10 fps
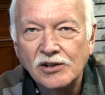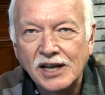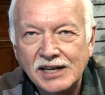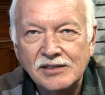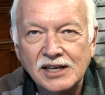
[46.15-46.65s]

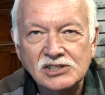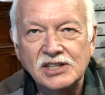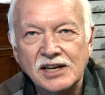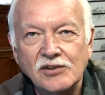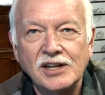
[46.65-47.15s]
like this and they
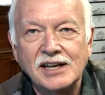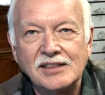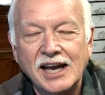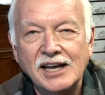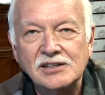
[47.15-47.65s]
don't like
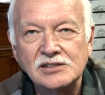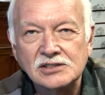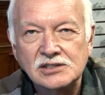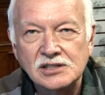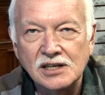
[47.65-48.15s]
that
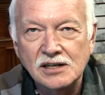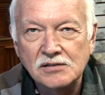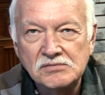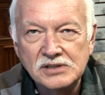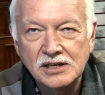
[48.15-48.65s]
because,
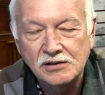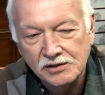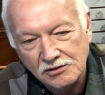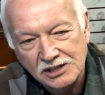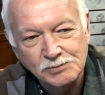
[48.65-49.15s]
you know, the
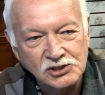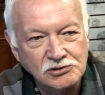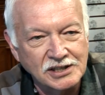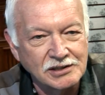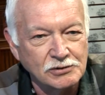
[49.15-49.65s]
Christmas
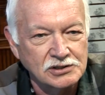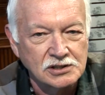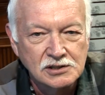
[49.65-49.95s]
tree was,